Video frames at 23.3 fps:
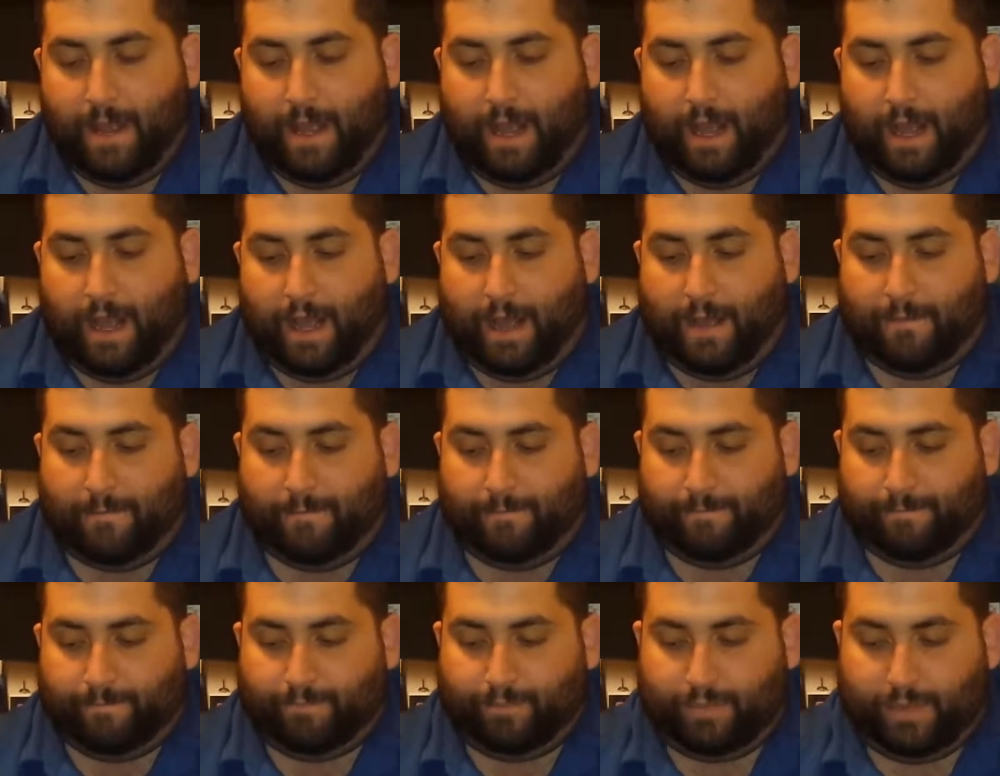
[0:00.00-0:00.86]

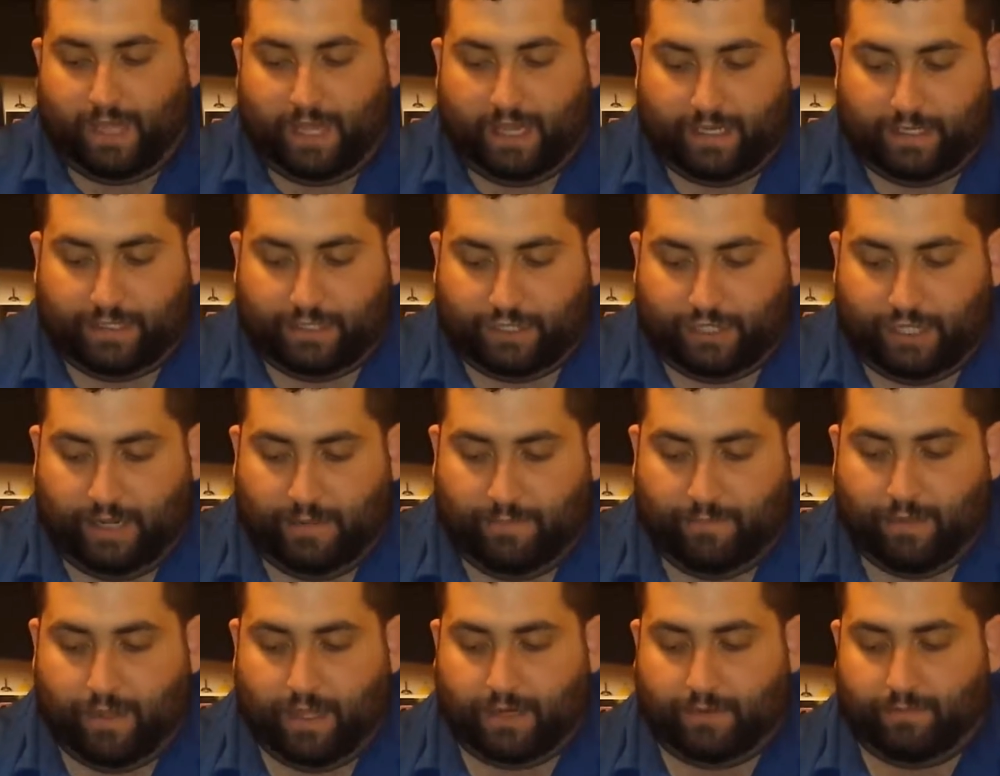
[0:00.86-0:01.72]
And she
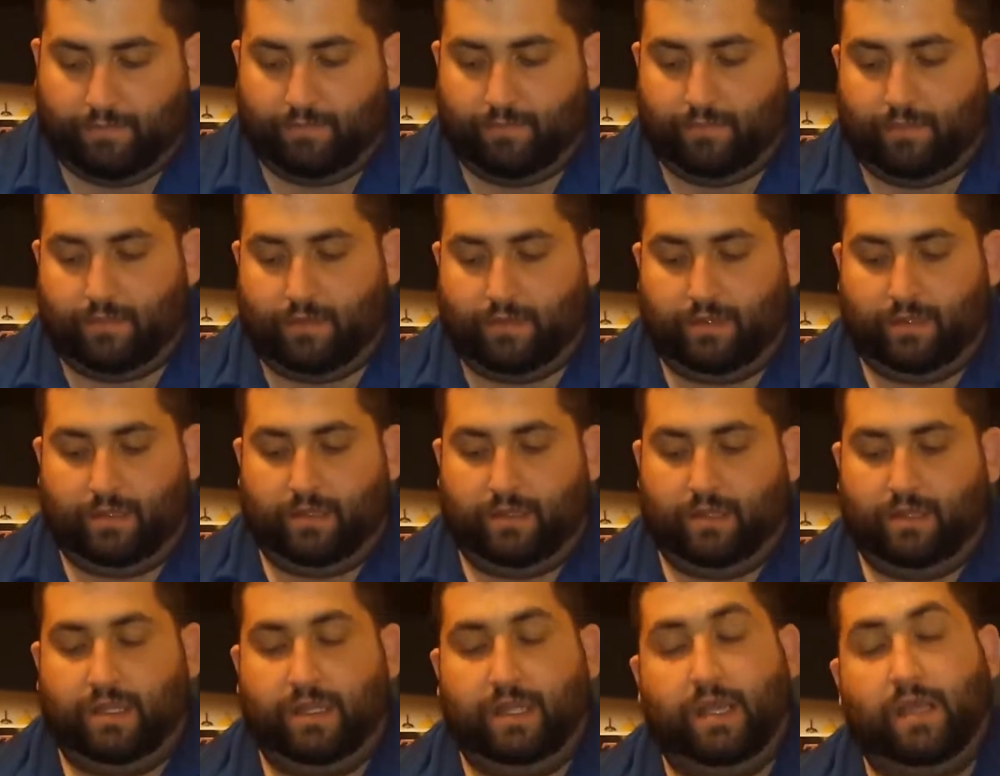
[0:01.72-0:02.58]
picked,
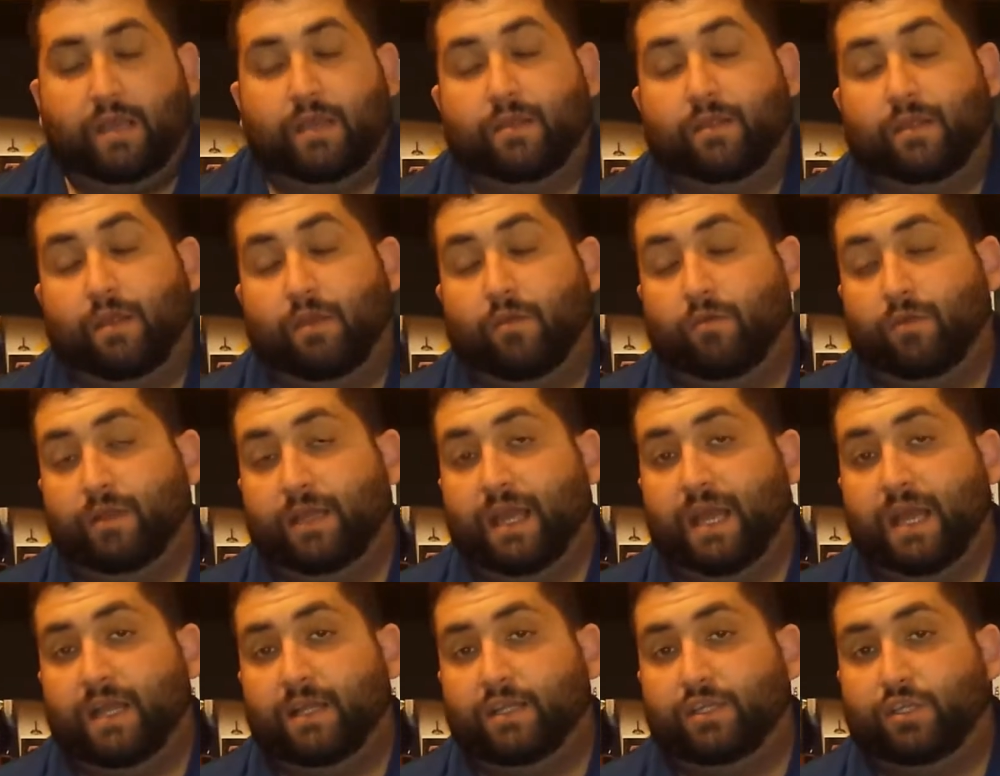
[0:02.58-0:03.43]
they only
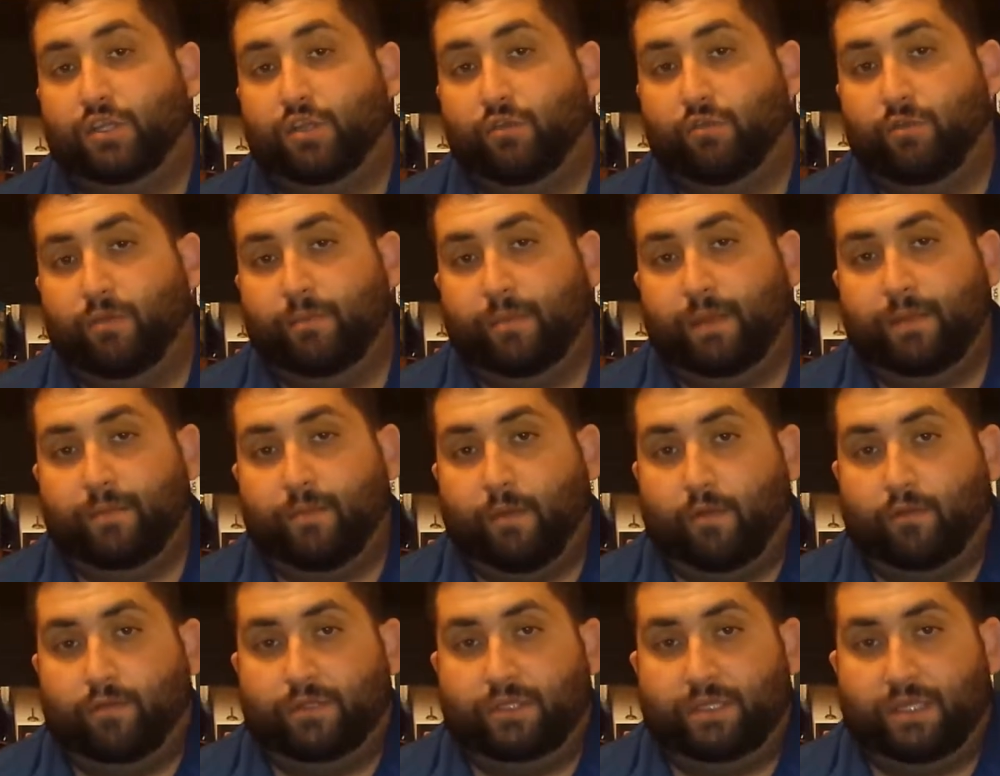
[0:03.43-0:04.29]
had 2
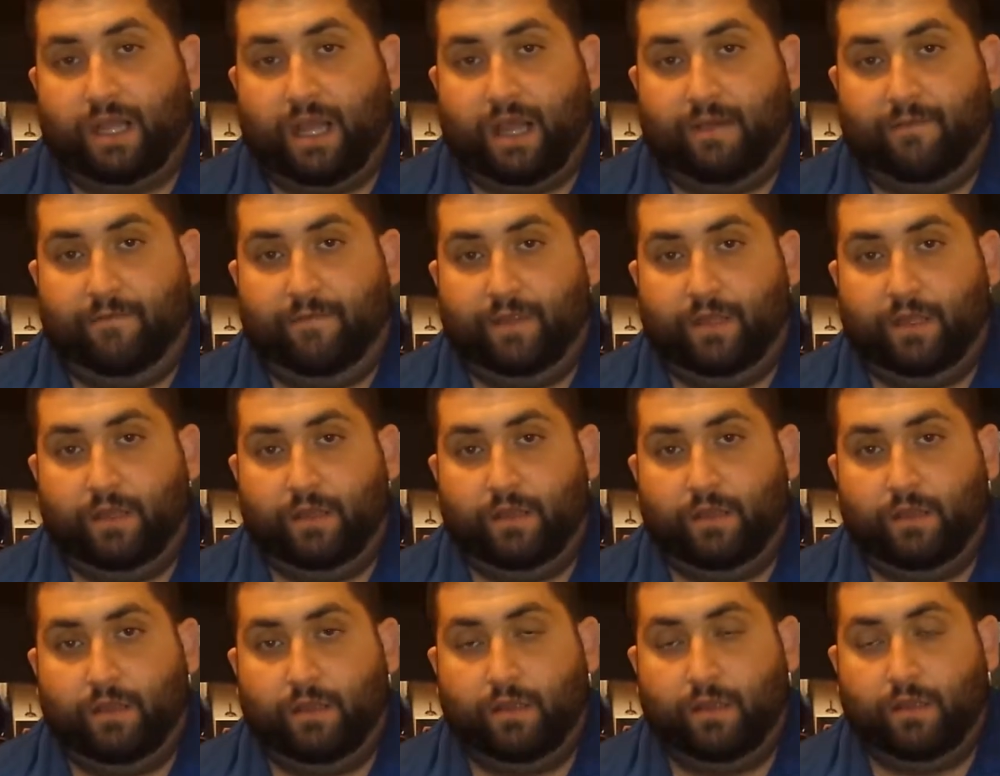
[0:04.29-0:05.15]
Amiibos
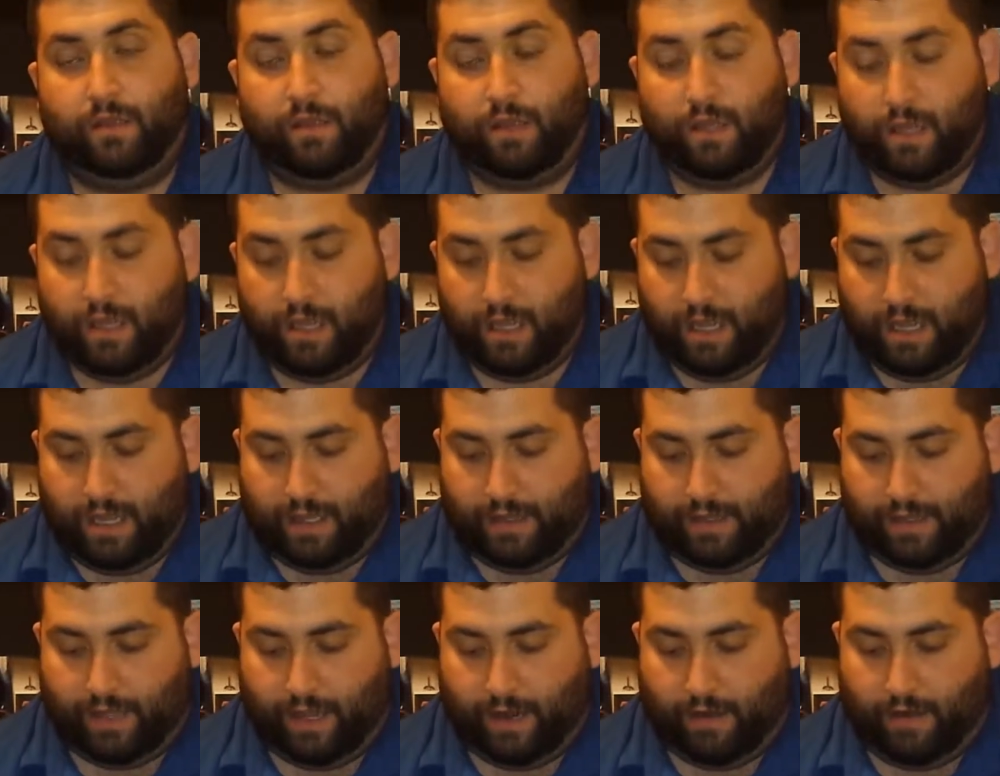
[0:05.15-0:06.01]

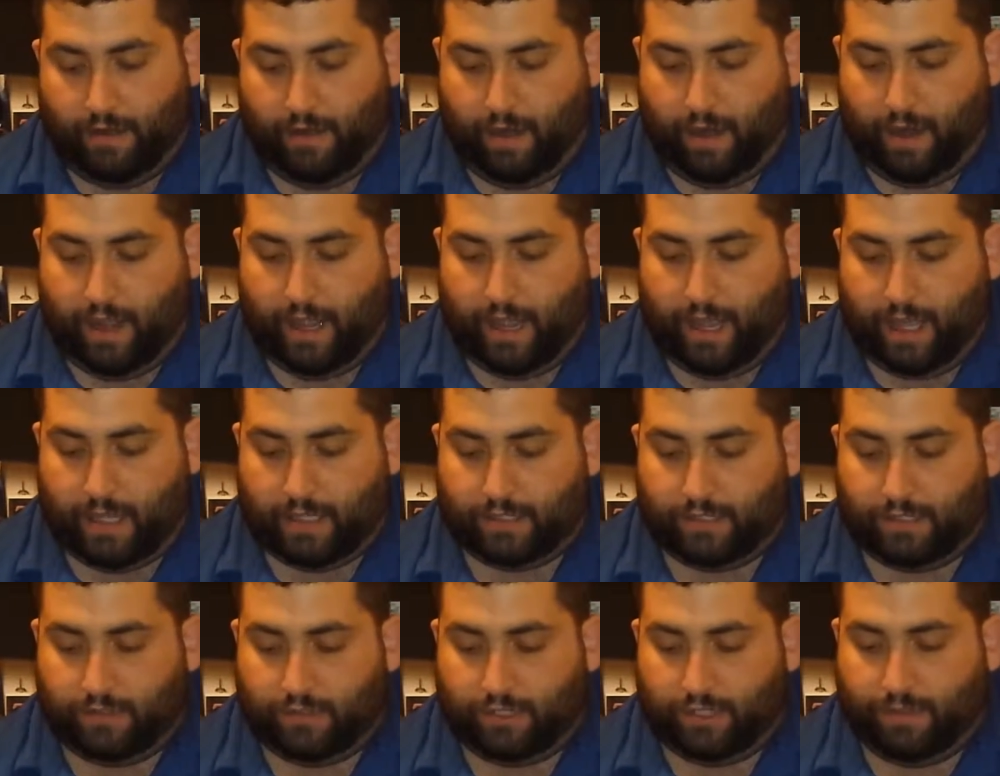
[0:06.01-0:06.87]
left there.
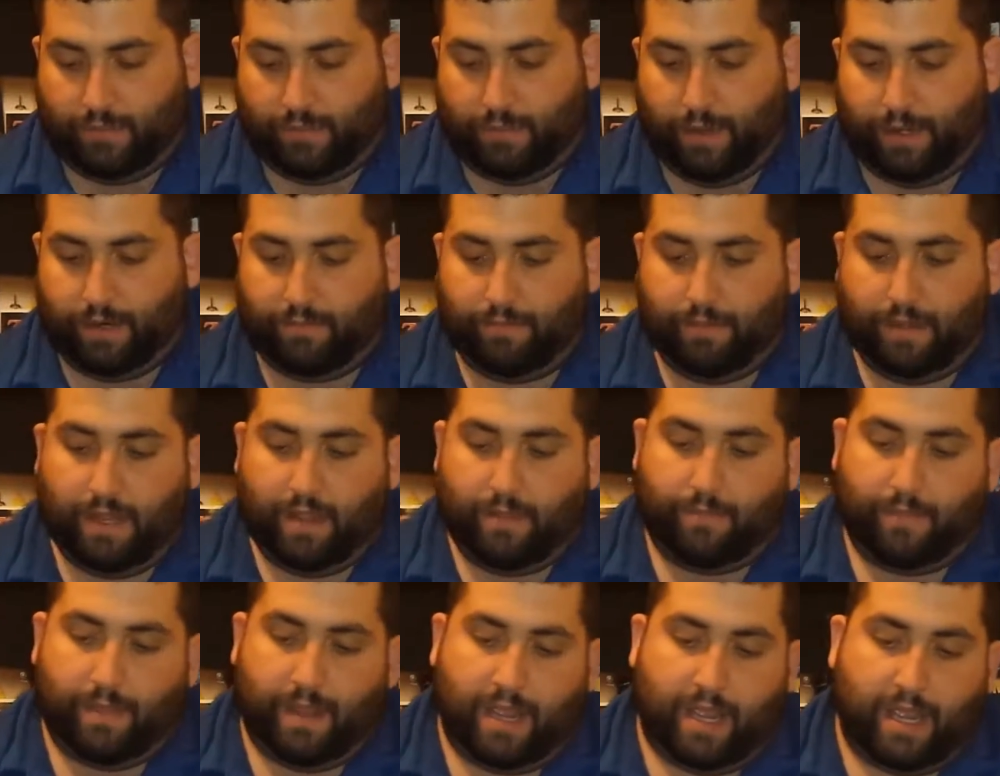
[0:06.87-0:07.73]
So she picked me
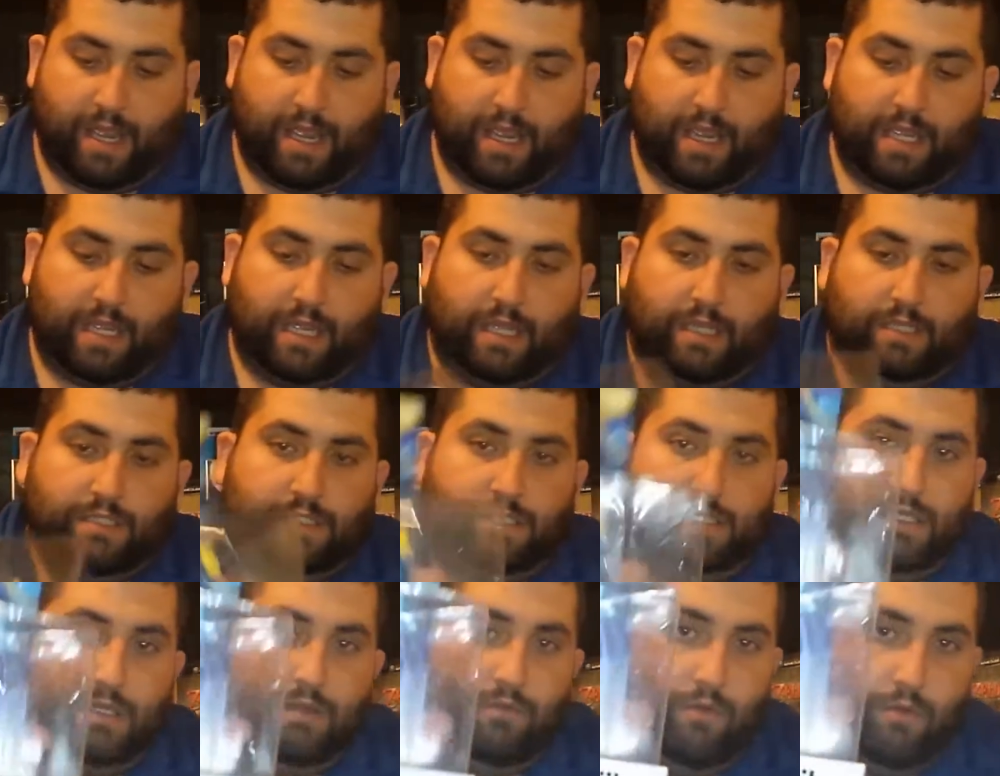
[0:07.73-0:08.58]
up a
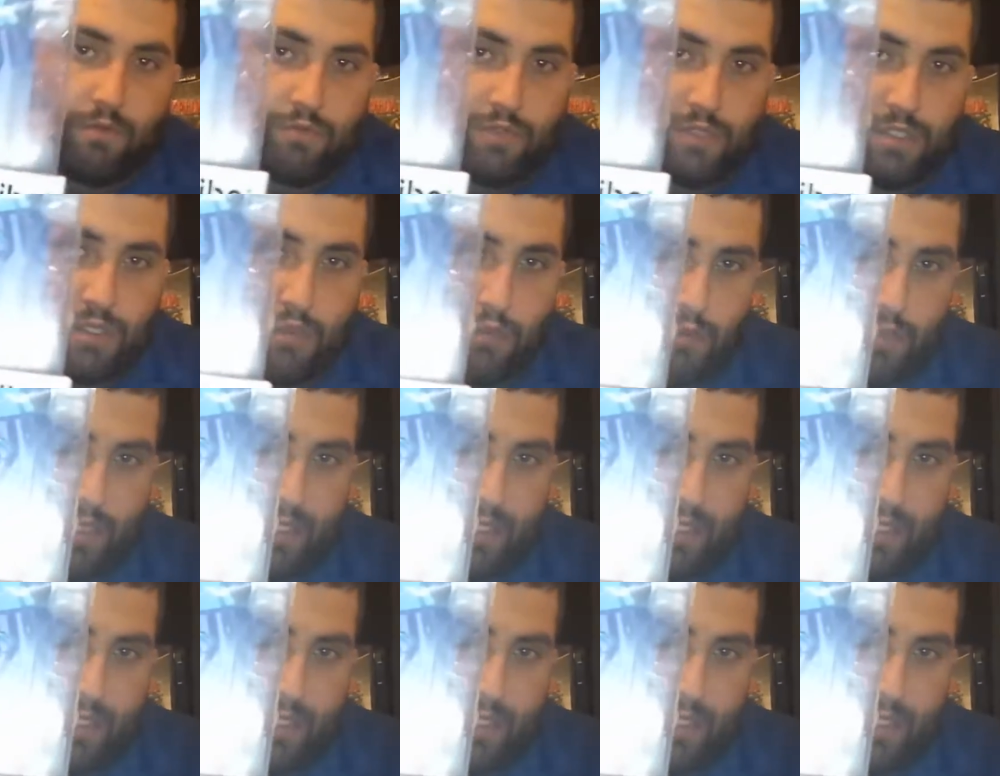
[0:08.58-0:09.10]
Zero Suit